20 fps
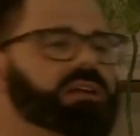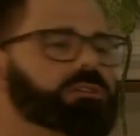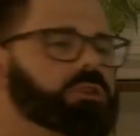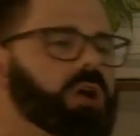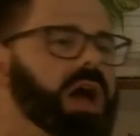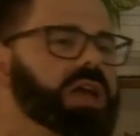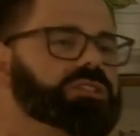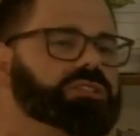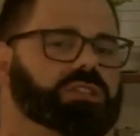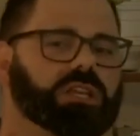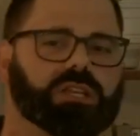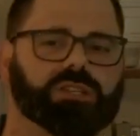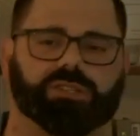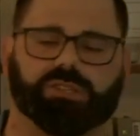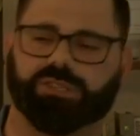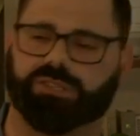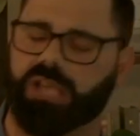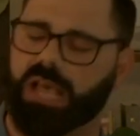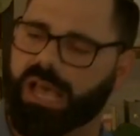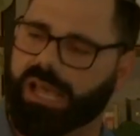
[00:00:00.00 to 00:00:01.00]
man Christ
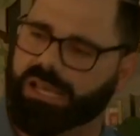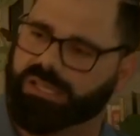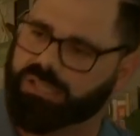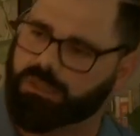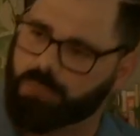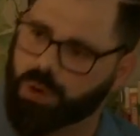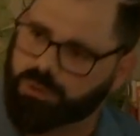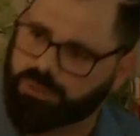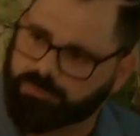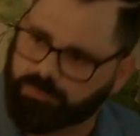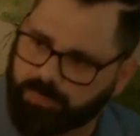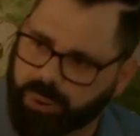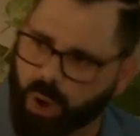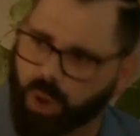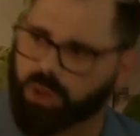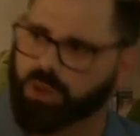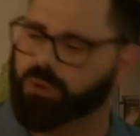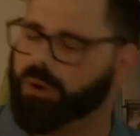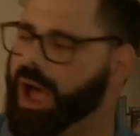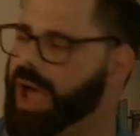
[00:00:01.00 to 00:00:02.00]
Jesus is the most
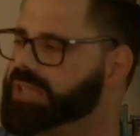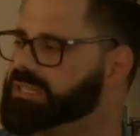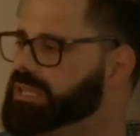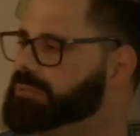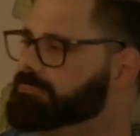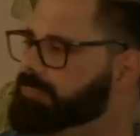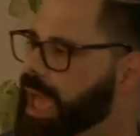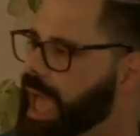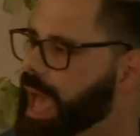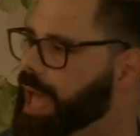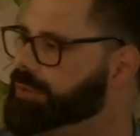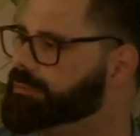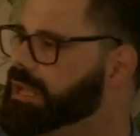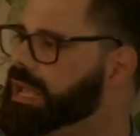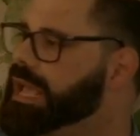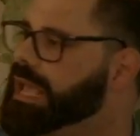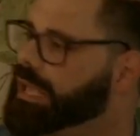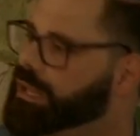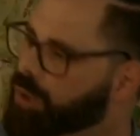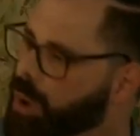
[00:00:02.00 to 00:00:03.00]
polarizing
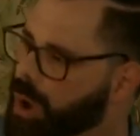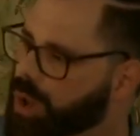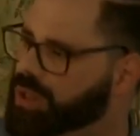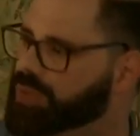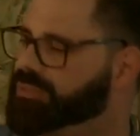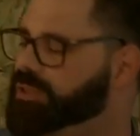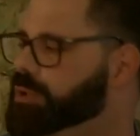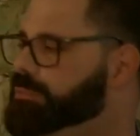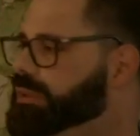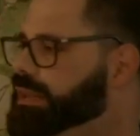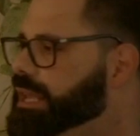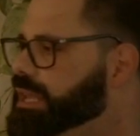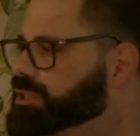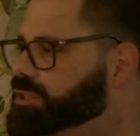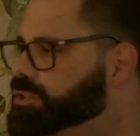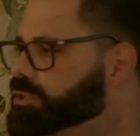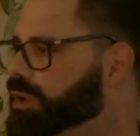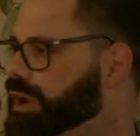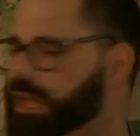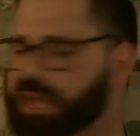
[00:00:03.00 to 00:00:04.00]
man in all of human
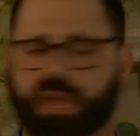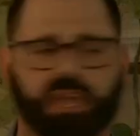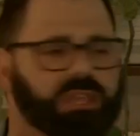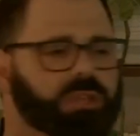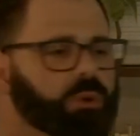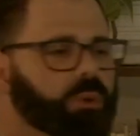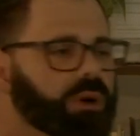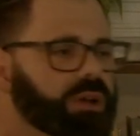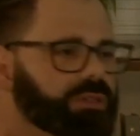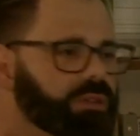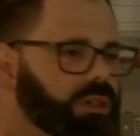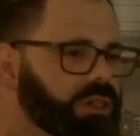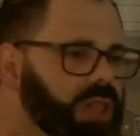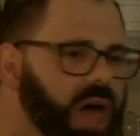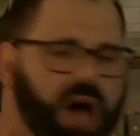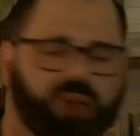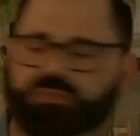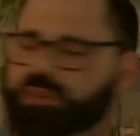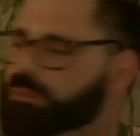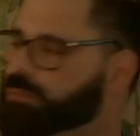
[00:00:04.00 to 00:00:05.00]
history. You will either
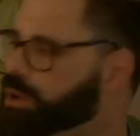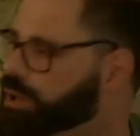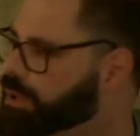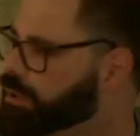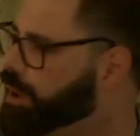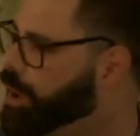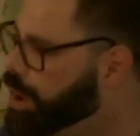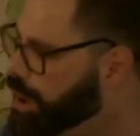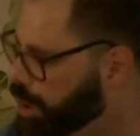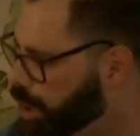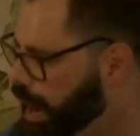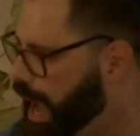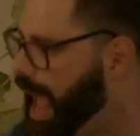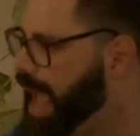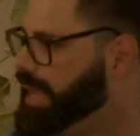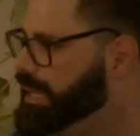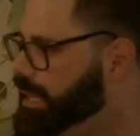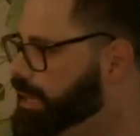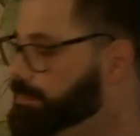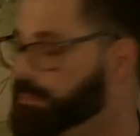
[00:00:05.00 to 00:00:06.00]
love him or, or, or,
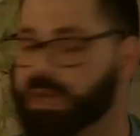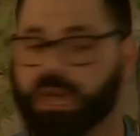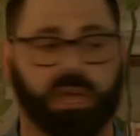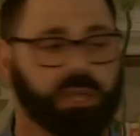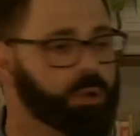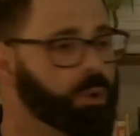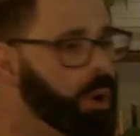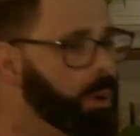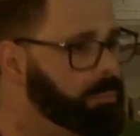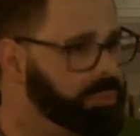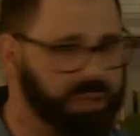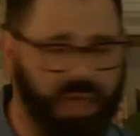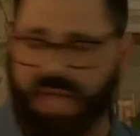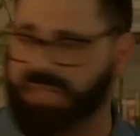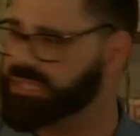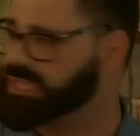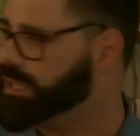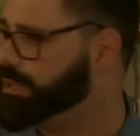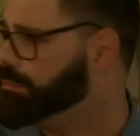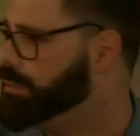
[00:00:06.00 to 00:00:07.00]
hate him. You will
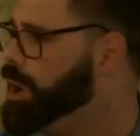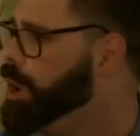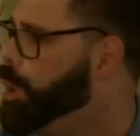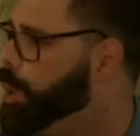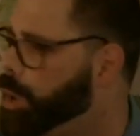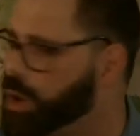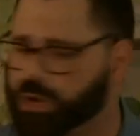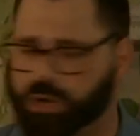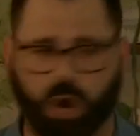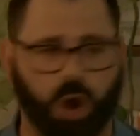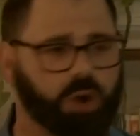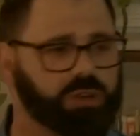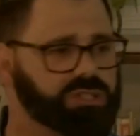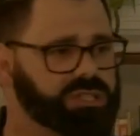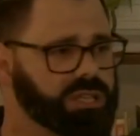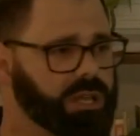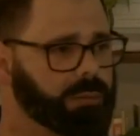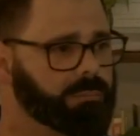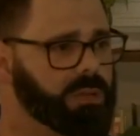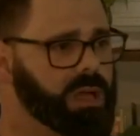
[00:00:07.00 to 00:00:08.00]
bless him or
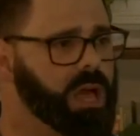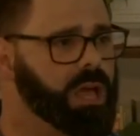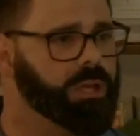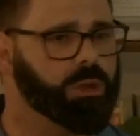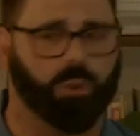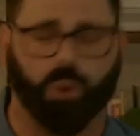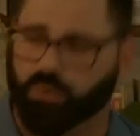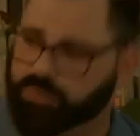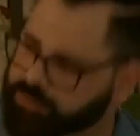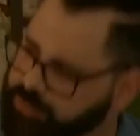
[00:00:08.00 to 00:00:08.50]
curse him. You